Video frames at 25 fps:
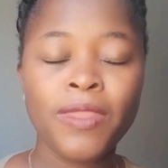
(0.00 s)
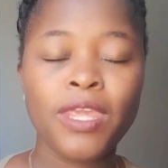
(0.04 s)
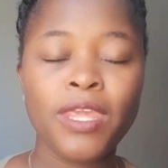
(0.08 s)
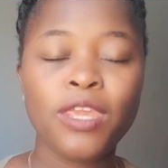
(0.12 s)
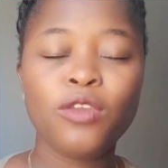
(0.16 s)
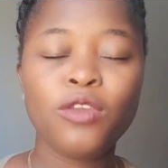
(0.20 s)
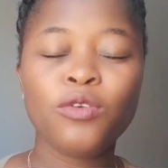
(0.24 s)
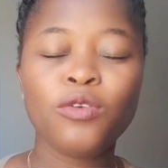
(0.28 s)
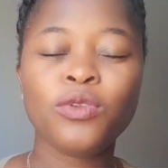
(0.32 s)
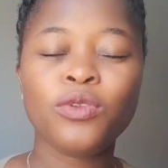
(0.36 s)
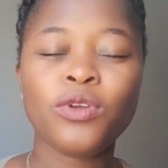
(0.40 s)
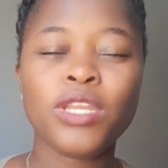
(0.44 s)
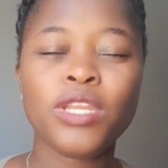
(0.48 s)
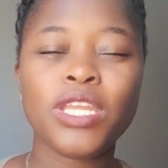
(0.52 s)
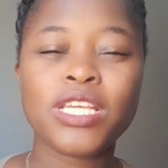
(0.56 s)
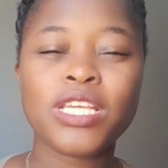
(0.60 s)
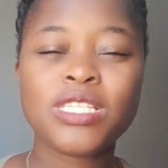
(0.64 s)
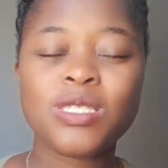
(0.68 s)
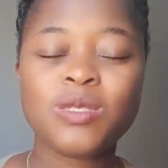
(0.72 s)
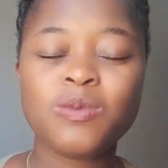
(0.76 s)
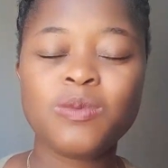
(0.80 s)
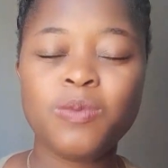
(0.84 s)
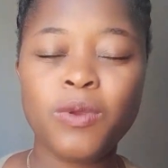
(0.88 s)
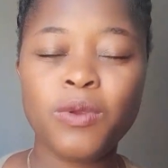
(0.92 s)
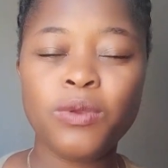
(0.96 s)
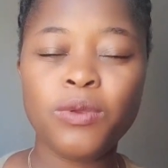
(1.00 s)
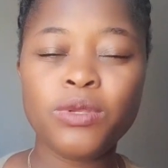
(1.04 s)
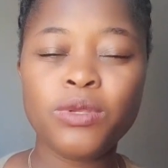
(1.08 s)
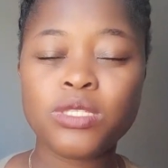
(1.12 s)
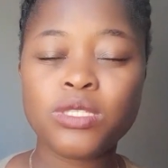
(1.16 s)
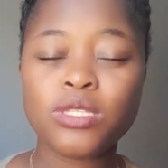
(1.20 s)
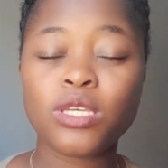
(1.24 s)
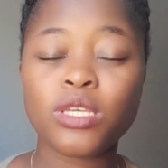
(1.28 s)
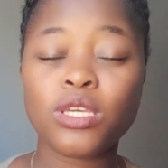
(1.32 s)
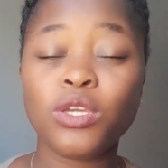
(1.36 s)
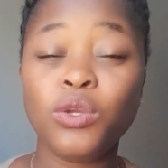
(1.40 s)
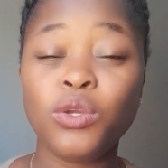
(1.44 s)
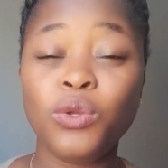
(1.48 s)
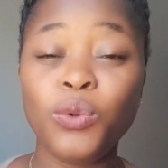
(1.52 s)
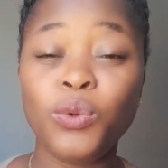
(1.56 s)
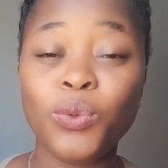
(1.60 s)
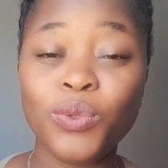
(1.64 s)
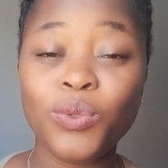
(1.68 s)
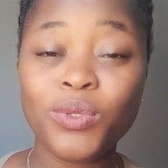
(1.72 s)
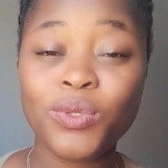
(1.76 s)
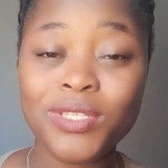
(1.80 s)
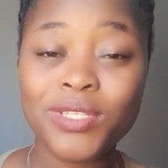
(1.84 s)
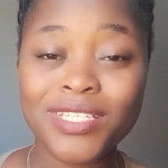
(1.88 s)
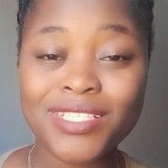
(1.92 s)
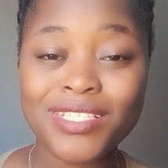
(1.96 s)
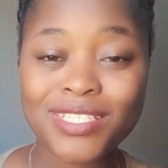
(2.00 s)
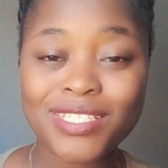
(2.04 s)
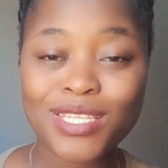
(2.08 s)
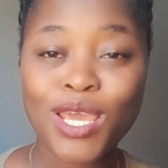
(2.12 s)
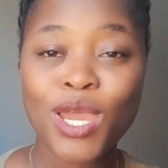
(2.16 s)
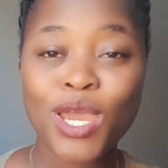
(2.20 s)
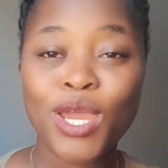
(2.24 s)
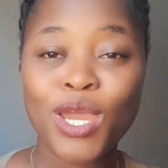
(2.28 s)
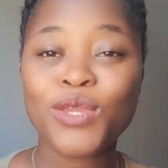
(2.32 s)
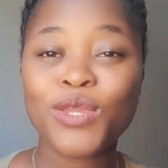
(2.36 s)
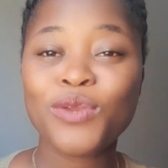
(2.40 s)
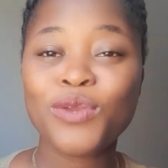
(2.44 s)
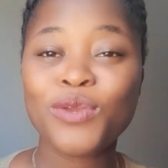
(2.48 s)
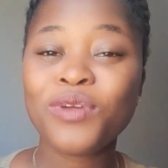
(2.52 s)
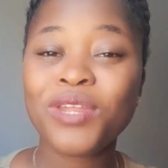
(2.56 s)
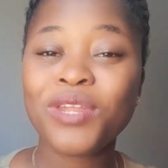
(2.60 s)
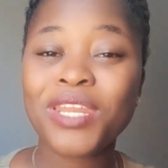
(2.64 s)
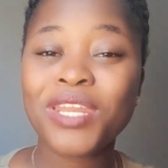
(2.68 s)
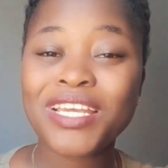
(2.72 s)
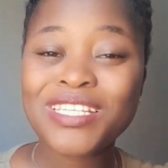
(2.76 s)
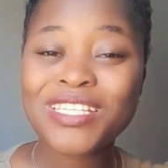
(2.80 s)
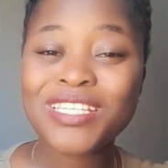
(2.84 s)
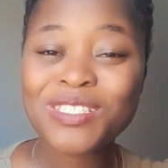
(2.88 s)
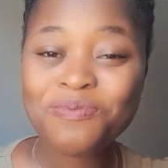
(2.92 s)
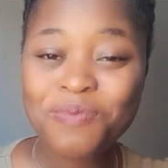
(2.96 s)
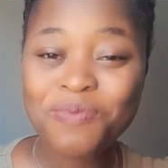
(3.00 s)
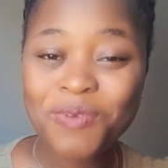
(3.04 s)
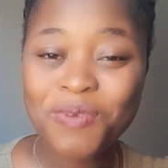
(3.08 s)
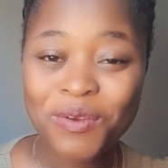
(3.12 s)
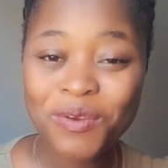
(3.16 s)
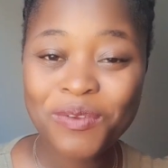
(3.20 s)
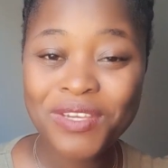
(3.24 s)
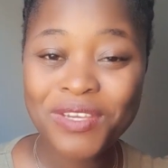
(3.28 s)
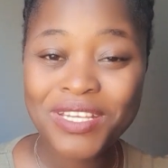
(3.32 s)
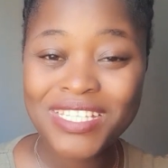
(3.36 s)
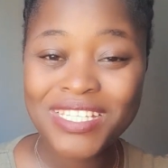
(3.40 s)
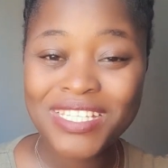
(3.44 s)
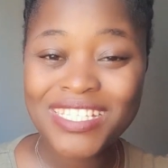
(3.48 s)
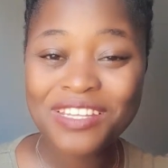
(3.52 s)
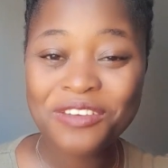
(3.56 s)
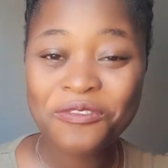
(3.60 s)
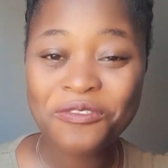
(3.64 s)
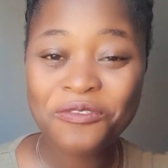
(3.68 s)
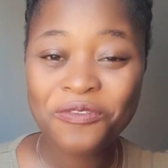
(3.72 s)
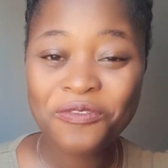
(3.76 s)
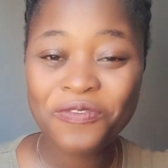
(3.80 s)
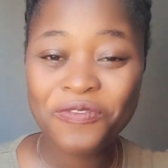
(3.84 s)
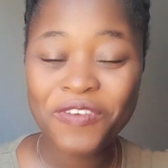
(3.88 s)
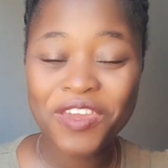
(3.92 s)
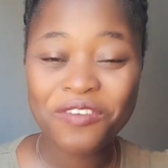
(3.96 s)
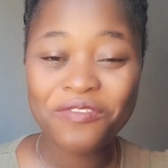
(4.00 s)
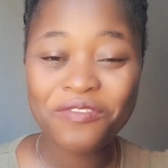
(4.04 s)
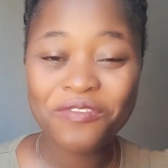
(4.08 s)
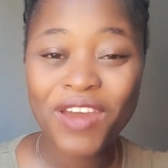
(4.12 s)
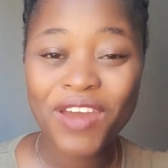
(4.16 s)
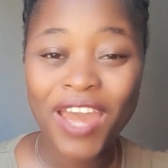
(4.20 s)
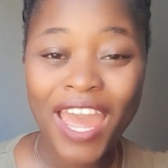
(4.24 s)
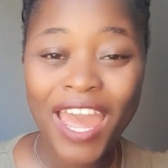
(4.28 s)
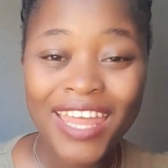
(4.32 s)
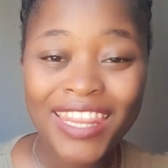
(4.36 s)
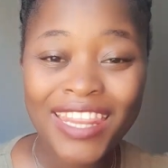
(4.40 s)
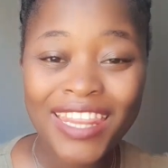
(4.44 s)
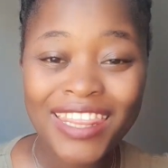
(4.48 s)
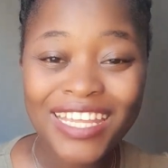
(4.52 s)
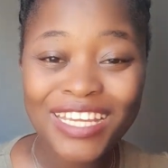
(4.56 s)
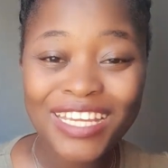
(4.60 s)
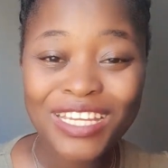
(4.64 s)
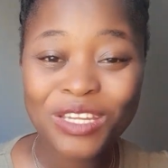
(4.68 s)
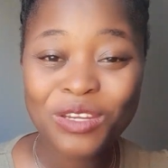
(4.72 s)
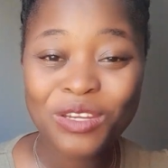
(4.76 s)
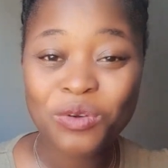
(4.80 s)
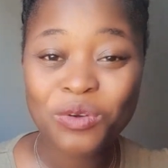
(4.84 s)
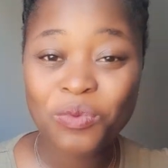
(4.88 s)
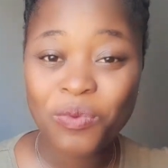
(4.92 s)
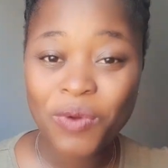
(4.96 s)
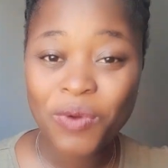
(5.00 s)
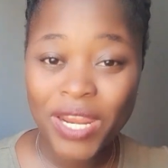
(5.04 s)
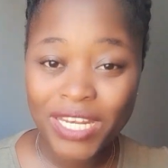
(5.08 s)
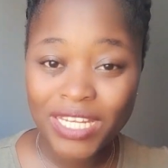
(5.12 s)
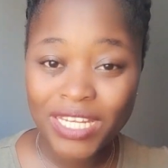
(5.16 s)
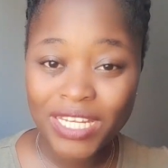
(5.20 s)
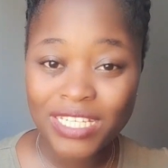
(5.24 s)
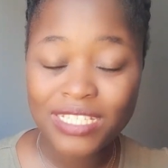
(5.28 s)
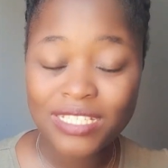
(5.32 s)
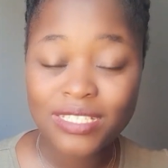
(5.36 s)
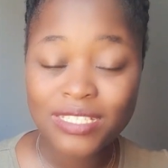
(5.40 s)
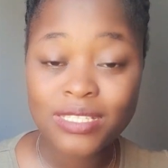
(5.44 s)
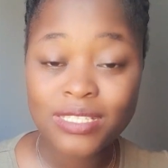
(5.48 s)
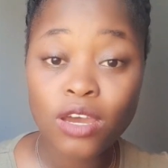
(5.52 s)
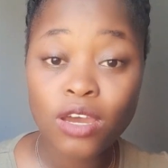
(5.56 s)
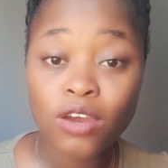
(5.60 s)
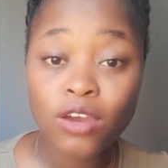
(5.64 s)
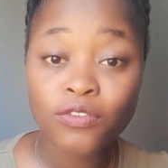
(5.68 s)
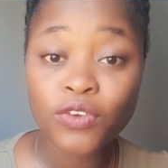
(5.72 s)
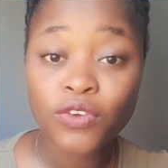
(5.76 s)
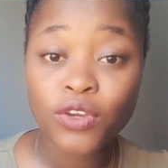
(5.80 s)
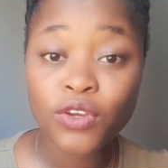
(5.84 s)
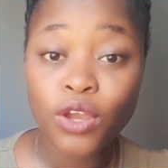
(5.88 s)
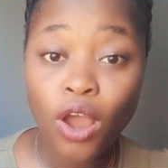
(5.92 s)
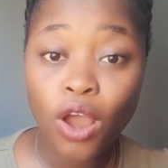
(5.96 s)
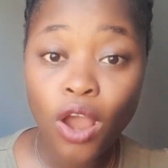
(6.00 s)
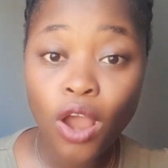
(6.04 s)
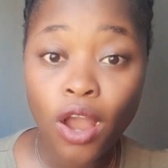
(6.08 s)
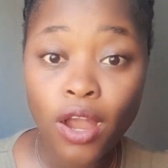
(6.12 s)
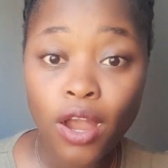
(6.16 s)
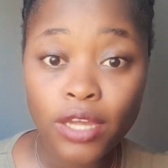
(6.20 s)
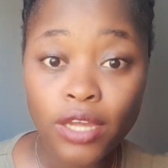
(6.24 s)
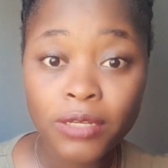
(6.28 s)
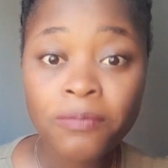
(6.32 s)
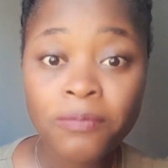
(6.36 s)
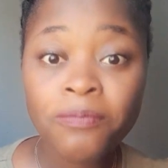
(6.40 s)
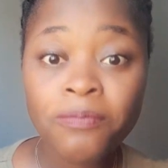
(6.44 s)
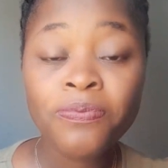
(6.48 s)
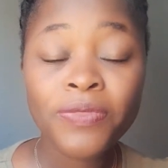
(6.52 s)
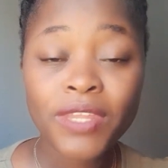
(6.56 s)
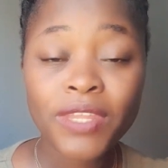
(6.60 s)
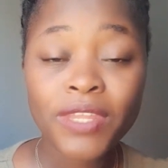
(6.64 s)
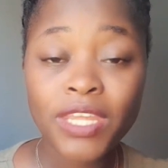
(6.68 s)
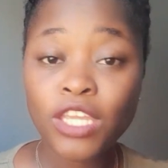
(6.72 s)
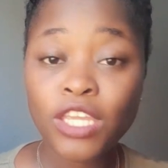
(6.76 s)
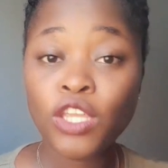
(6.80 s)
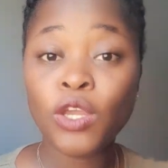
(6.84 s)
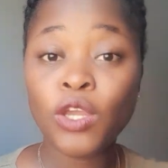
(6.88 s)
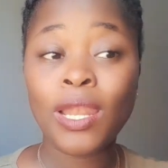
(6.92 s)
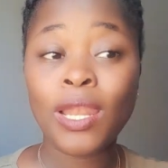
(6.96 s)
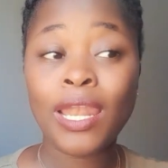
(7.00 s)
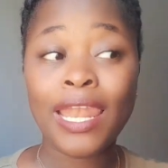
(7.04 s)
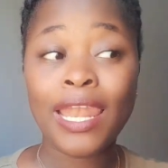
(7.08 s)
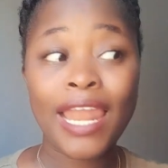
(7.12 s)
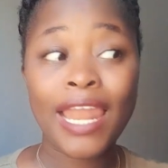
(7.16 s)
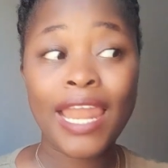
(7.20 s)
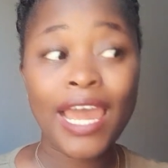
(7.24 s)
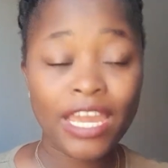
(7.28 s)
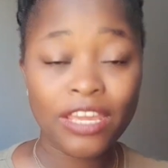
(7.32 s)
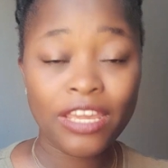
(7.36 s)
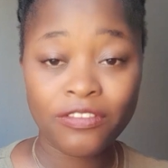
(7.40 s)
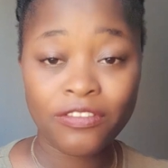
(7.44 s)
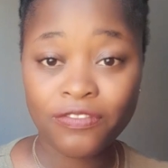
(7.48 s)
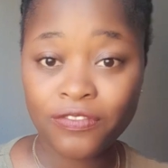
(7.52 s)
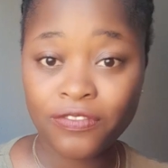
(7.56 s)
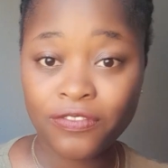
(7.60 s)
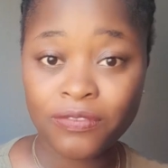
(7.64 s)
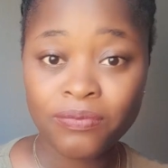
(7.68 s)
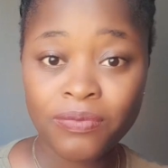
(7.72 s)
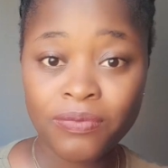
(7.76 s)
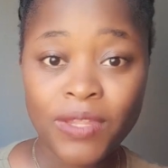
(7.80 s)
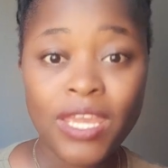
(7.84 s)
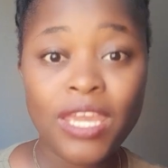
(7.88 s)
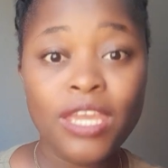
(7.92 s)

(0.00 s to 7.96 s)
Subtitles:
You will not experience the goodness. You will not experience the favor and the greatness of God in your life.